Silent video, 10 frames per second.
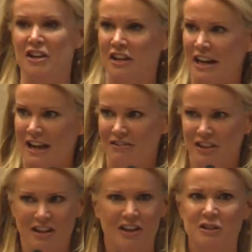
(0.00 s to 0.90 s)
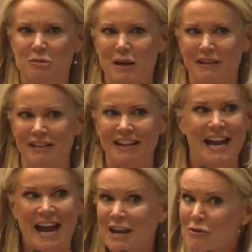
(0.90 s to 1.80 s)
and you're going to have to cut spending. And
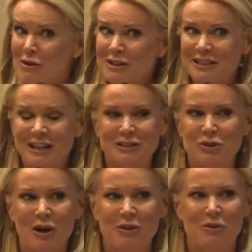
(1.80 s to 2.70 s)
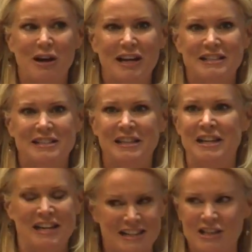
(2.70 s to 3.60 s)
anyone that tells you otherwise
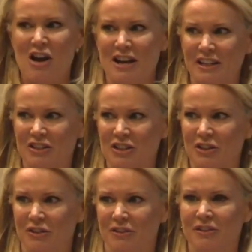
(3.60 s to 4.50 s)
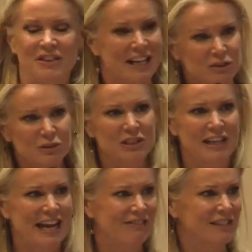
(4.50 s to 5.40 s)
is lying to you. That's what's
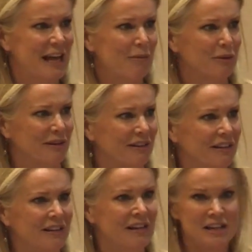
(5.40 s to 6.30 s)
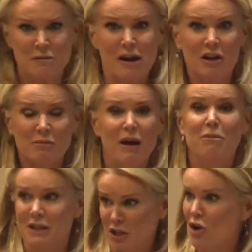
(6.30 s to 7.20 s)
going to have to happen. The American
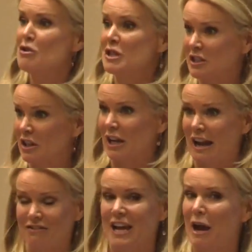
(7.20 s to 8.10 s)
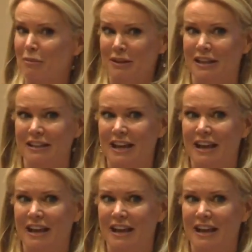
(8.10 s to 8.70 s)
public knows it's going to have to happen like